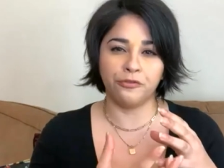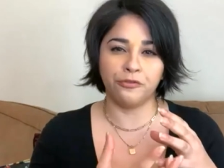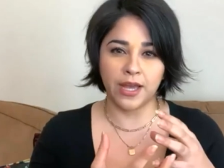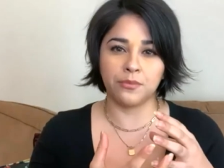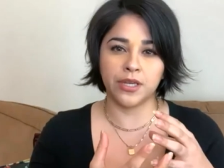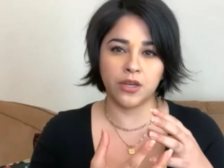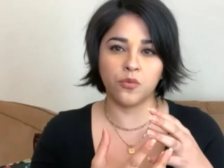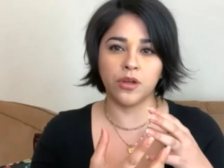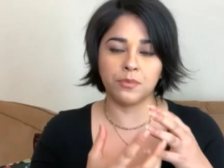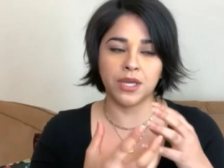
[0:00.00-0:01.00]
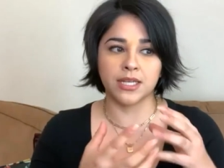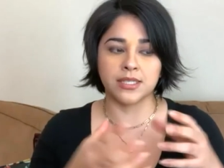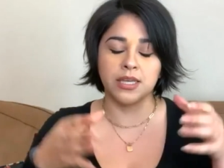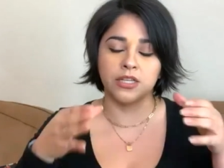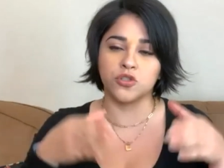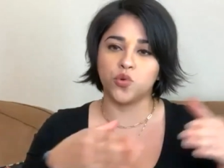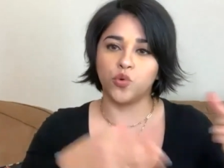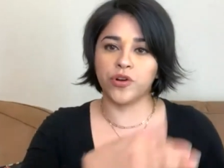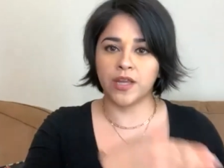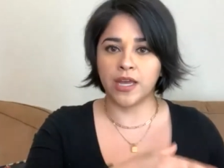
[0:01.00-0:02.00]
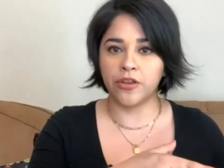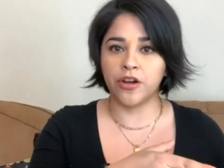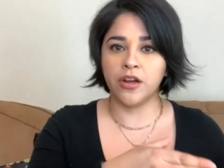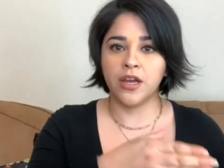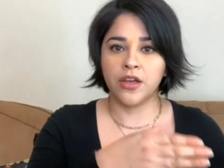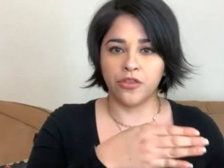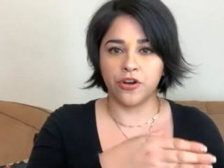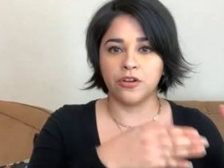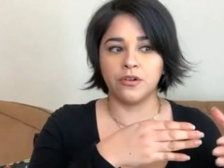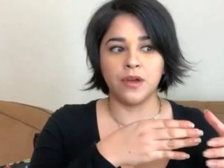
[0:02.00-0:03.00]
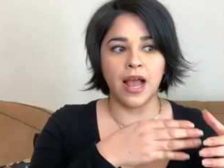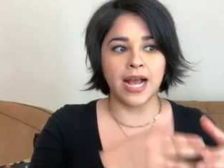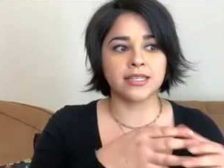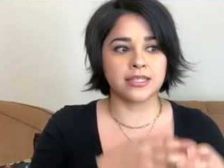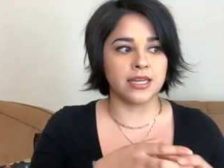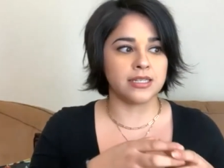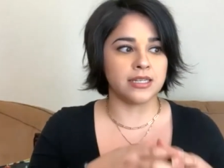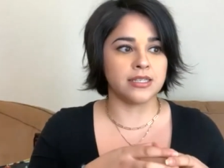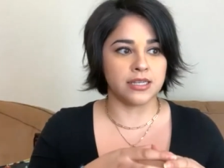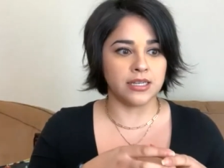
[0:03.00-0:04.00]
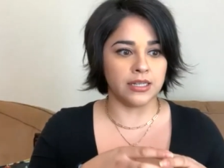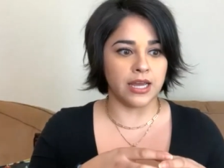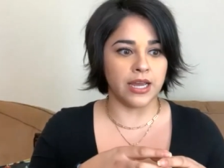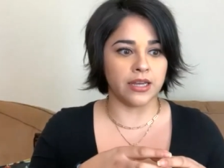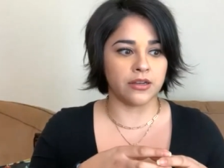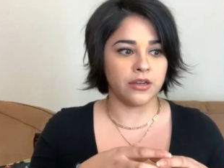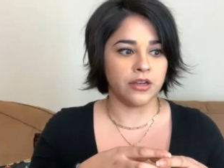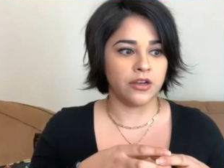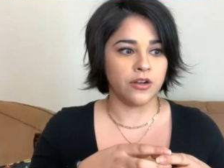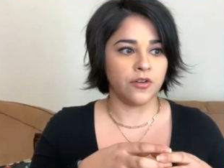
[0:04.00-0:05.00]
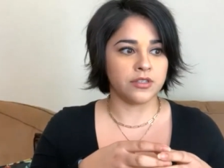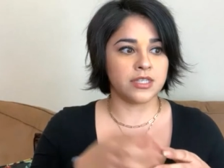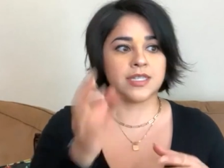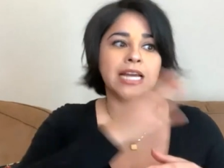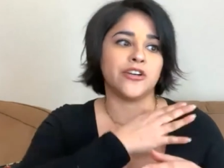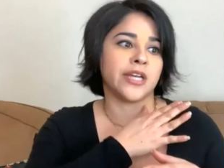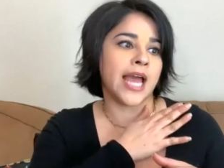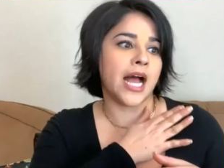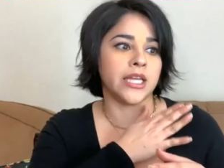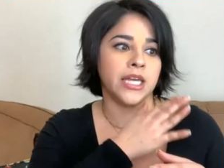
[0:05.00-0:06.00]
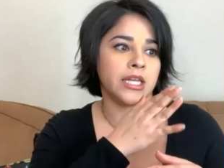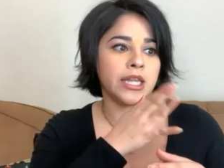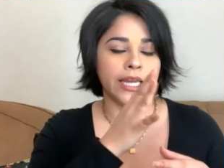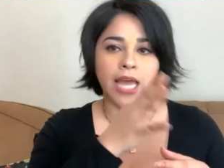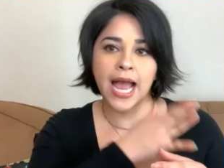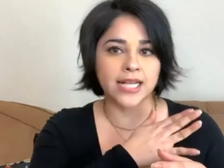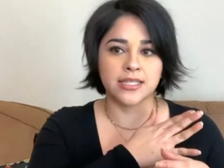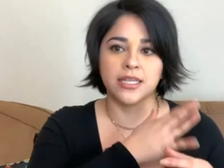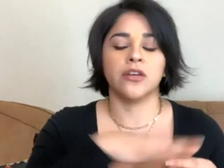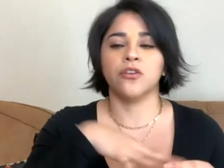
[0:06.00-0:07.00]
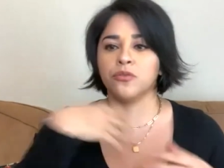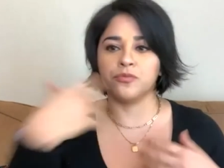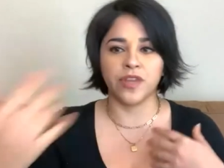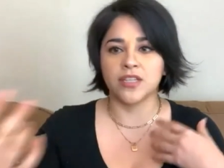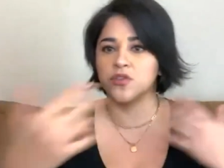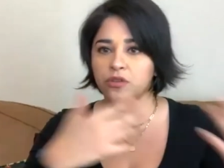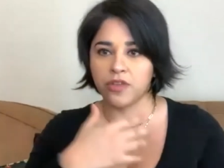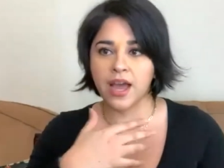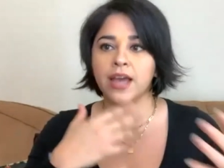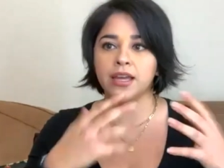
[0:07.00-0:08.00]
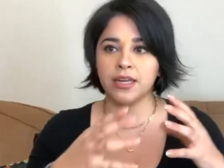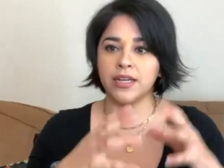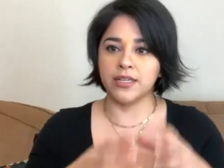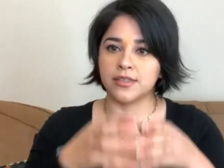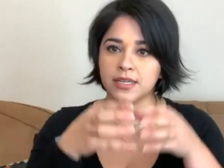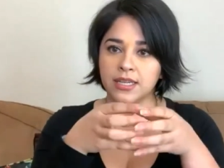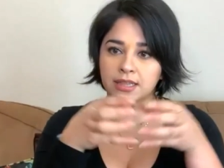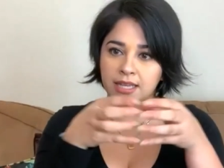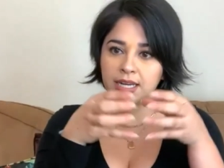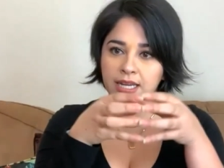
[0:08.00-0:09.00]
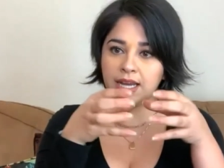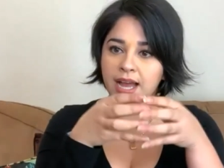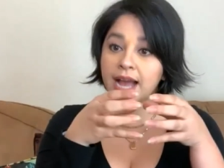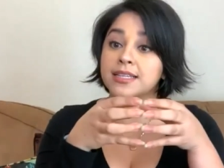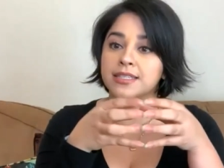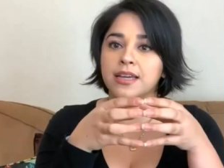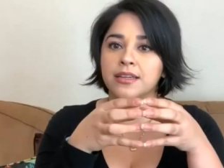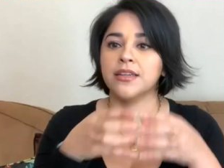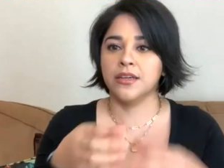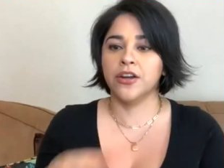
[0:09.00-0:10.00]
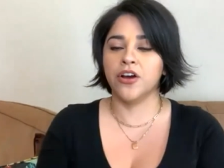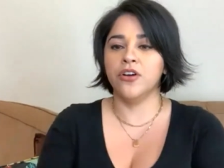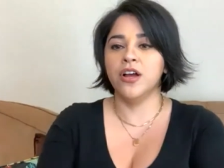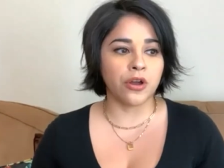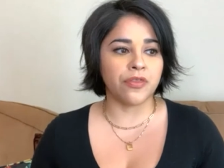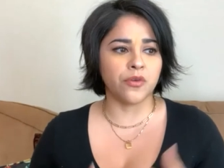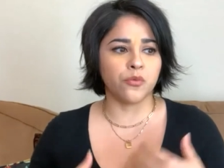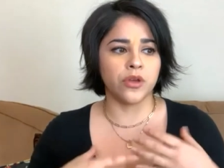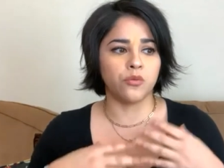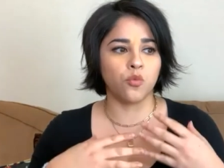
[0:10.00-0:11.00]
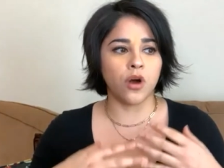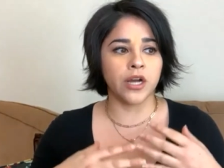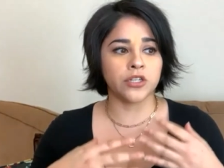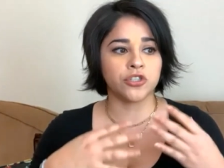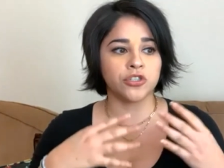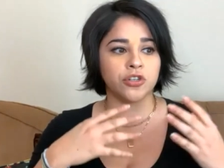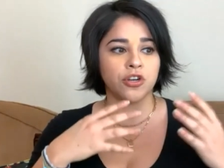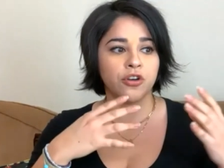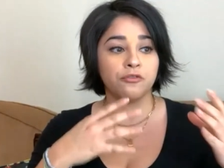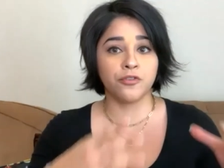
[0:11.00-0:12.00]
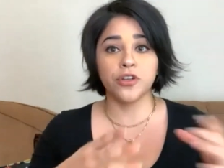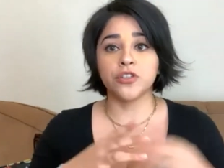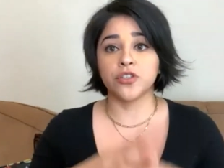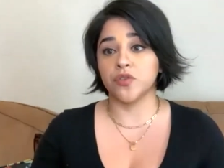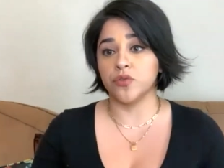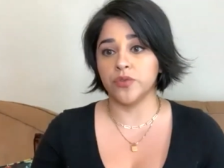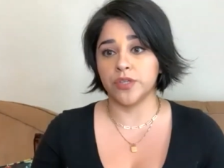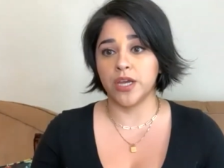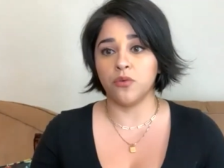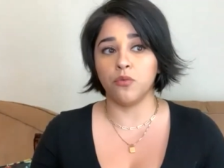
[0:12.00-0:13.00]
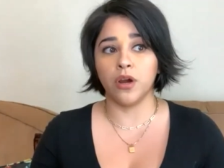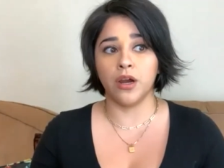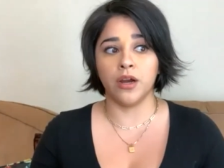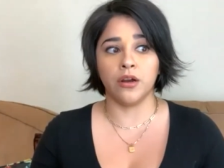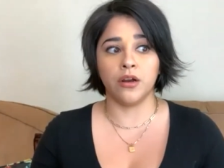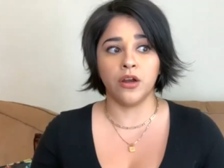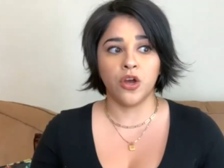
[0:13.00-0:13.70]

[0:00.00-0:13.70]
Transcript: family and what, because they tour together, their accent isn't like standard Cali like accent or this or that. It is the Quintanilla accent, you know? And then we watched footage of Suzette where